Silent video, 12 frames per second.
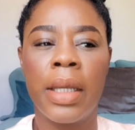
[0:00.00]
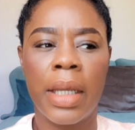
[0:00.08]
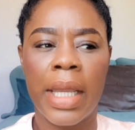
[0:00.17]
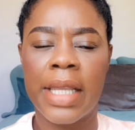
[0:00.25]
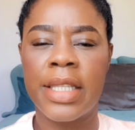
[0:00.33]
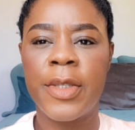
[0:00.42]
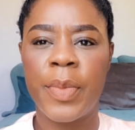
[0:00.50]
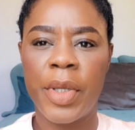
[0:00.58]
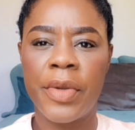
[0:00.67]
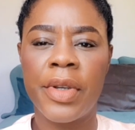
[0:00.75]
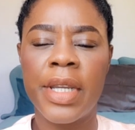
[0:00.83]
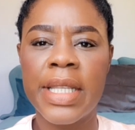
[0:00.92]

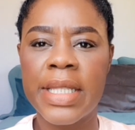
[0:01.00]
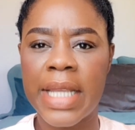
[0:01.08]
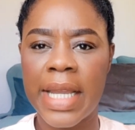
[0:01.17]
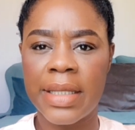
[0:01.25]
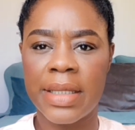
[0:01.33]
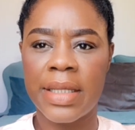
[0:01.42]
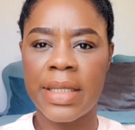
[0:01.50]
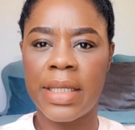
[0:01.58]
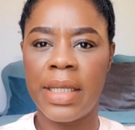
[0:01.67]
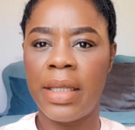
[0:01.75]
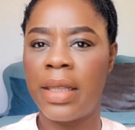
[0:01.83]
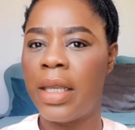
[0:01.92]
experience and to
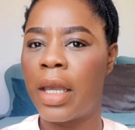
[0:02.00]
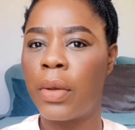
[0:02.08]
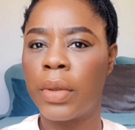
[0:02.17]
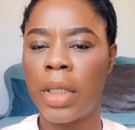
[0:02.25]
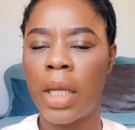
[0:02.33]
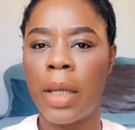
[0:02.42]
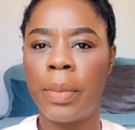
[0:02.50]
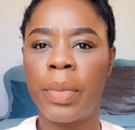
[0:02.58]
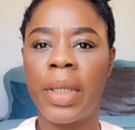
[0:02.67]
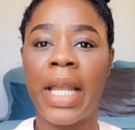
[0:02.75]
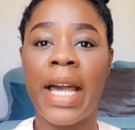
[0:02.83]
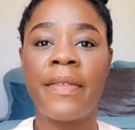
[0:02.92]
see the outcome.
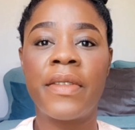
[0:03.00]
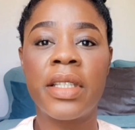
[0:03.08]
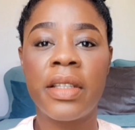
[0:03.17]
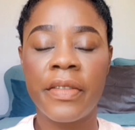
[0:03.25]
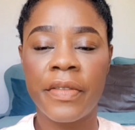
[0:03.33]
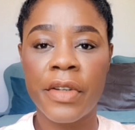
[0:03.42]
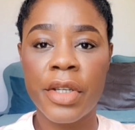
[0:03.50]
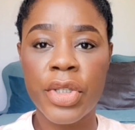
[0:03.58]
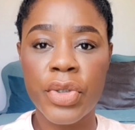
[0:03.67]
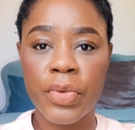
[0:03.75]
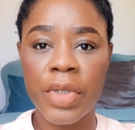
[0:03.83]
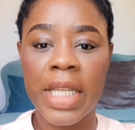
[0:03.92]
But after the
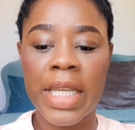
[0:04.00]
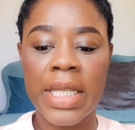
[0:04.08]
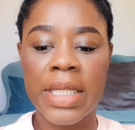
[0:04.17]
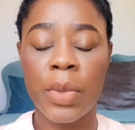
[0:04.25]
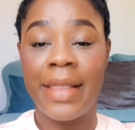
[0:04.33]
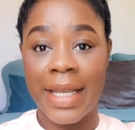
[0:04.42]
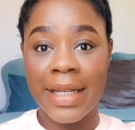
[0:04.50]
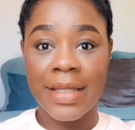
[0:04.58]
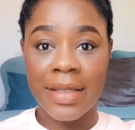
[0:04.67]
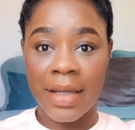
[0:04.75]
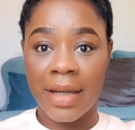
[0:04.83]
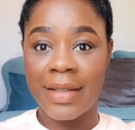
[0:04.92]
first 3 days, then it
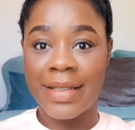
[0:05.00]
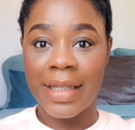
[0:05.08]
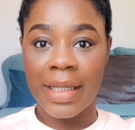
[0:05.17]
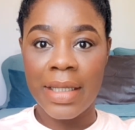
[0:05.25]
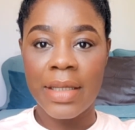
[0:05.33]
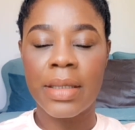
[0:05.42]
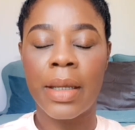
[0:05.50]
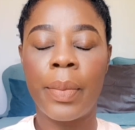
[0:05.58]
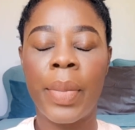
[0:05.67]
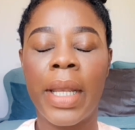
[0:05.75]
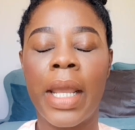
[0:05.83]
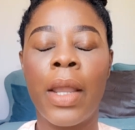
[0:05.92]
started to ease
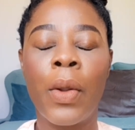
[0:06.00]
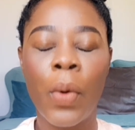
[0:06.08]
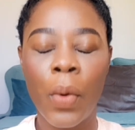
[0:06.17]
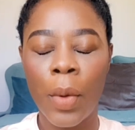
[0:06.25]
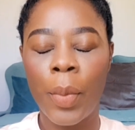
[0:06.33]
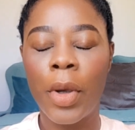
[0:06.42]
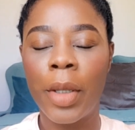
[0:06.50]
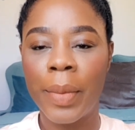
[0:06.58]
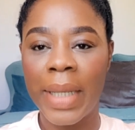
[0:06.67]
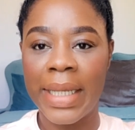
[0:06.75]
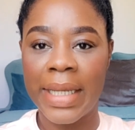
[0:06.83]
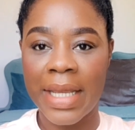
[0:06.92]
up. But I hope on
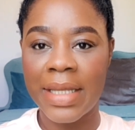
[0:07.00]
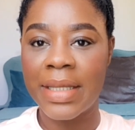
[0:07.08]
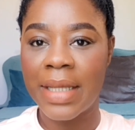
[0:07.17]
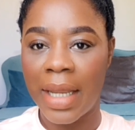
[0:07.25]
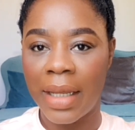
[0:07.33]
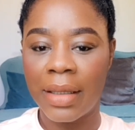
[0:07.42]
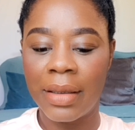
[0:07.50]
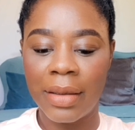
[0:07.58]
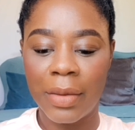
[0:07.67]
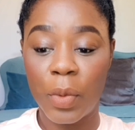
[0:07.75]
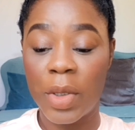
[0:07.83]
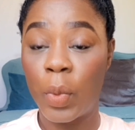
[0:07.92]
my next
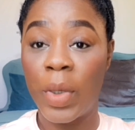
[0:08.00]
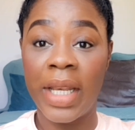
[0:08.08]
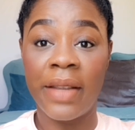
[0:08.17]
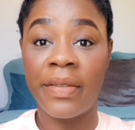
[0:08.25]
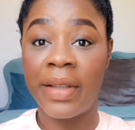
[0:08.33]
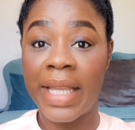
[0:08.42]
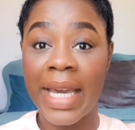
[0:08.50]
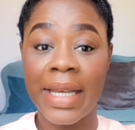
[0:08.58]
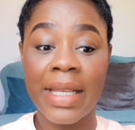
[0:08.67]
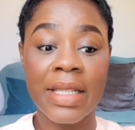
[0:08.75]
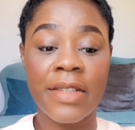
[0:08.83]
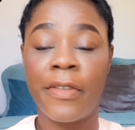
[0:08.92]
cycle, with whenever that
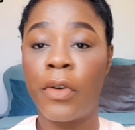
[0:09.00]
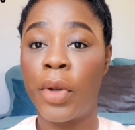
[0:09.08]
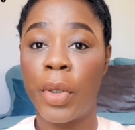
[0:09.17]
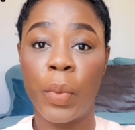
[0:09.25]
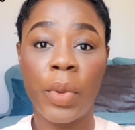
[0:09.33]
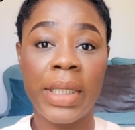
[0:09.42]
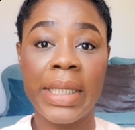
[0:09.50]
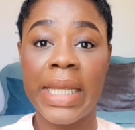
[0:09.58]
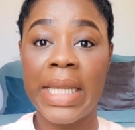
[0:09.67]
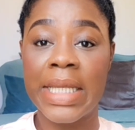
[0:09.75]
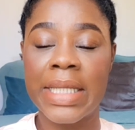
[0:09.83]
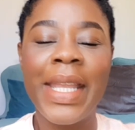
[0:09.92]
is, 41
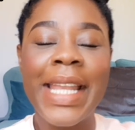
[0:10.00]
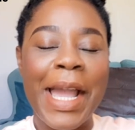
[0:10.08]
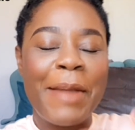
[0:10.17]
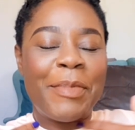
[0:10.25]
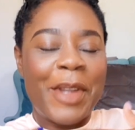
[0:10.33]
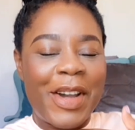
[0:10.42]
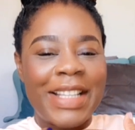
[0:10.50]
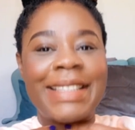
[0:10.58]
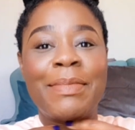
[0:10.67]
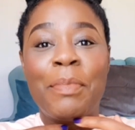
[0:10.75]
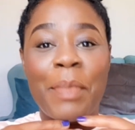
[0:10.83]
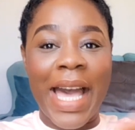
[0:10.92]
days, I mean, I'm
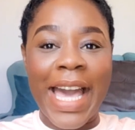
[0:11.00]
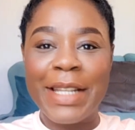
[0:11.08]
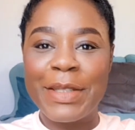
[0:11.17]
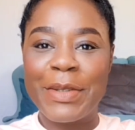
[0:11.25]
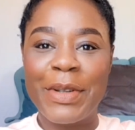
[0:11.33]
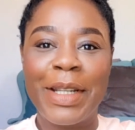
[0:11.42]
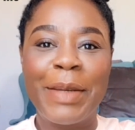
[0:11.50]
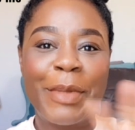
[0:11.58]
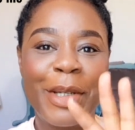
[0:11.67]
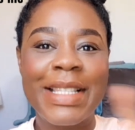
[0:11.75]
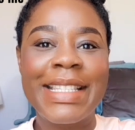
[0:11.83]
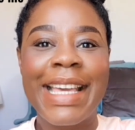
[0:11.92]
not mad at all, I'm
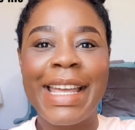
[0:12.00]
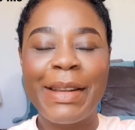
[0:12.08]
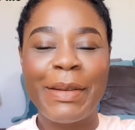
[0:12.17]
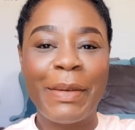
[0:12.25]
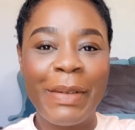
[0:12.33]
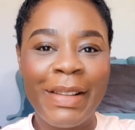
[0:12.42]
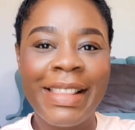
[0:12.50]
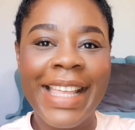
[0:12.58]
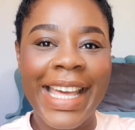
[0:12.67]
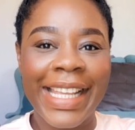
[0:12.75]
not sad at all that